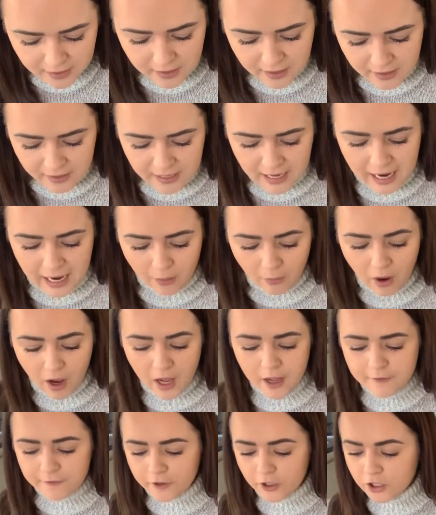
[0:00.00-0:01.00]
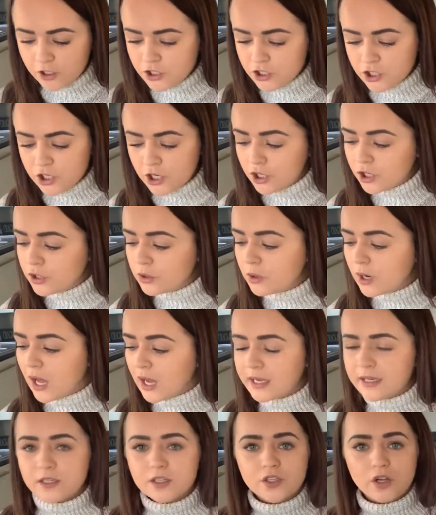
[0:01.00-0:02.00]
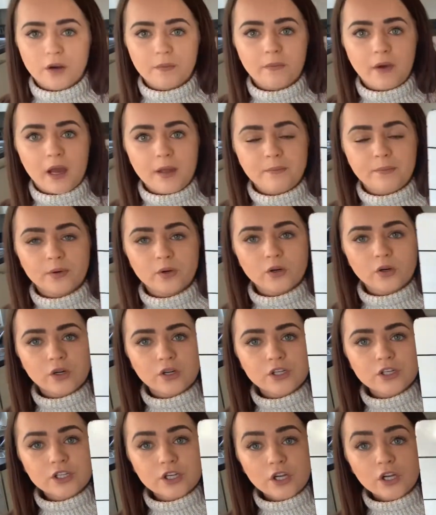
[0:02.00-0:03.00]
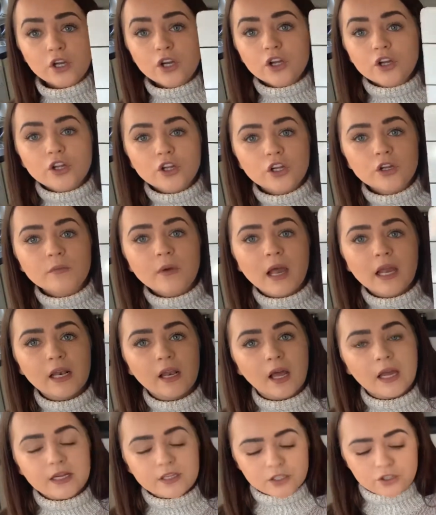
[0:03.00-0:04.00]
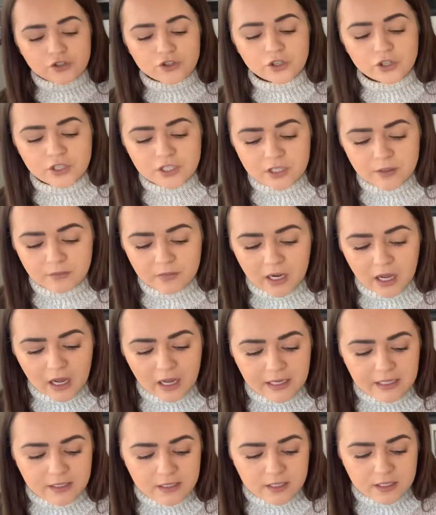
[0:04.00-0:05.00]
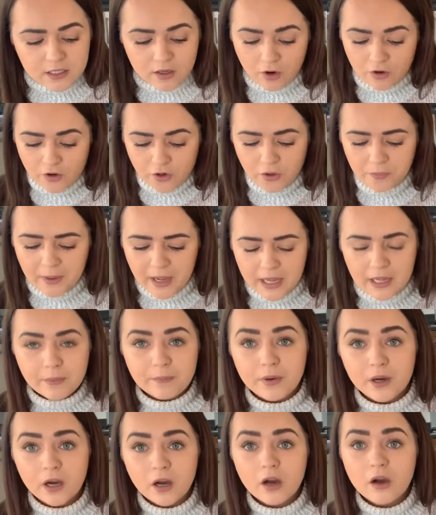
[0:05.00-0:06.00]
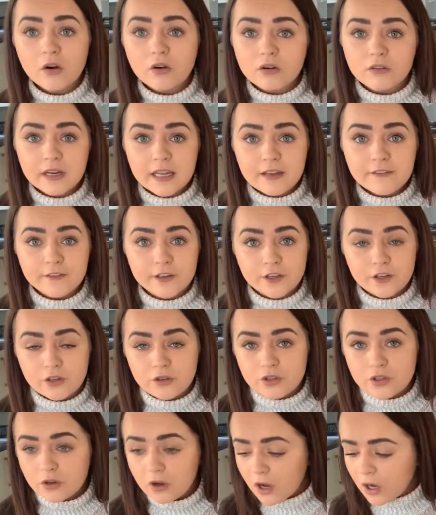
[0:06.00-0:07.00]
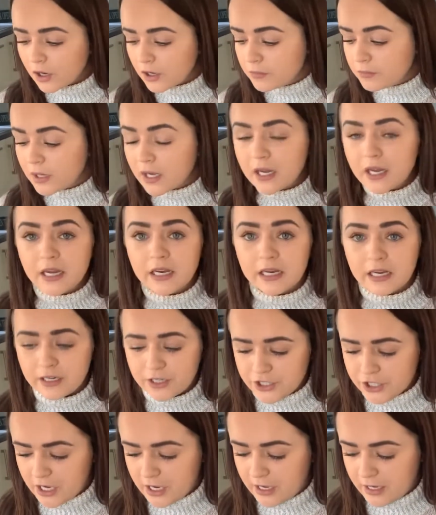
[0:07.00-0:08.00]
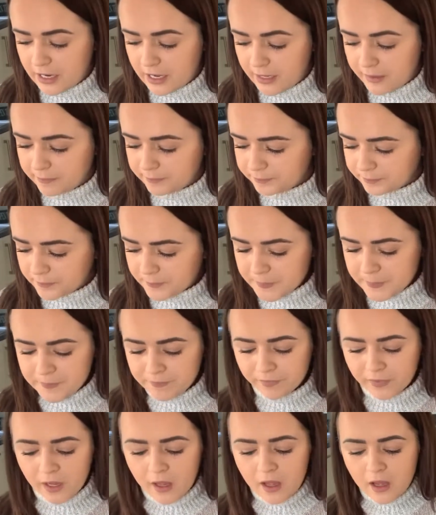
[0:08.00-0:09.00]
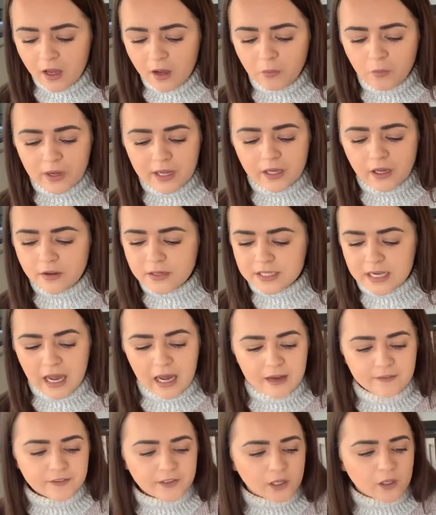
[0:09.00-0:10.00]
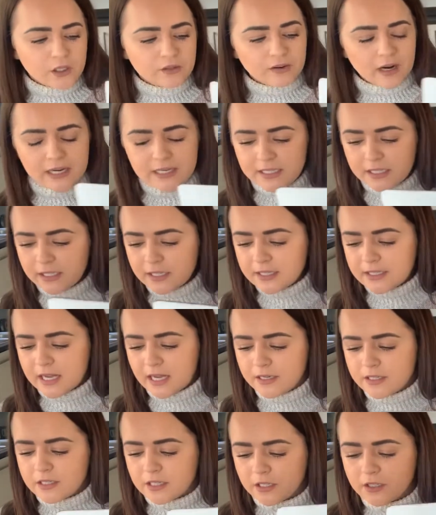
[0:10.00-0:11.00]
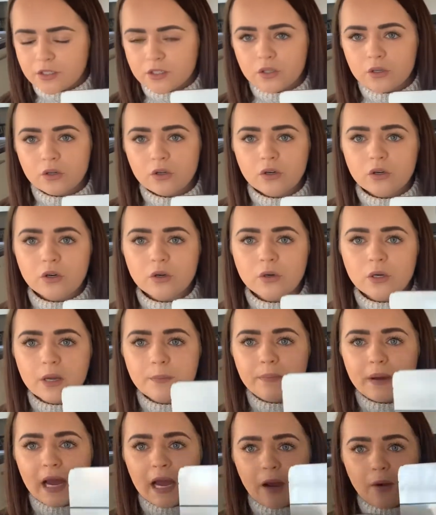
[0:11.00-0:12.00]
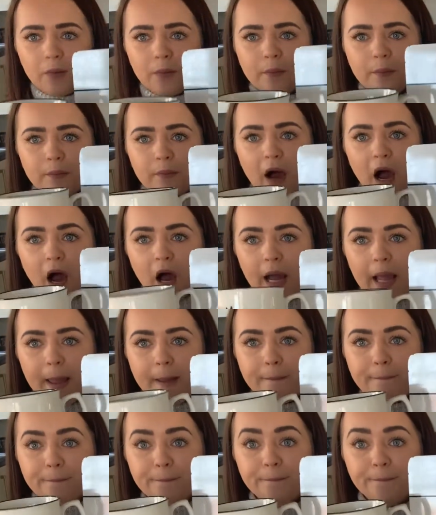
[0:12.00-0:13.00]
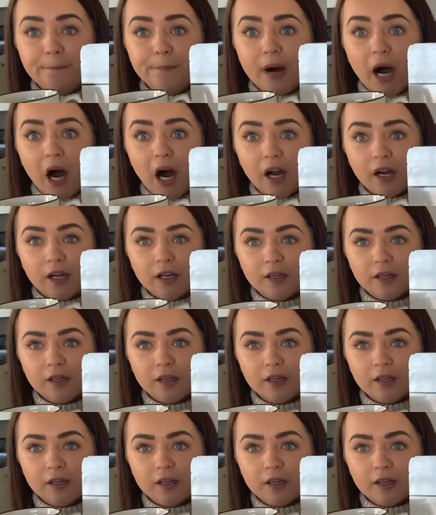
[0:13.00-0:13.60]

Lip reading: Now, I've got two lines on my board. You might like to draw some lines on your paper or even use your home learning journey. And we're going to have a go at writing a sentence all about my mug.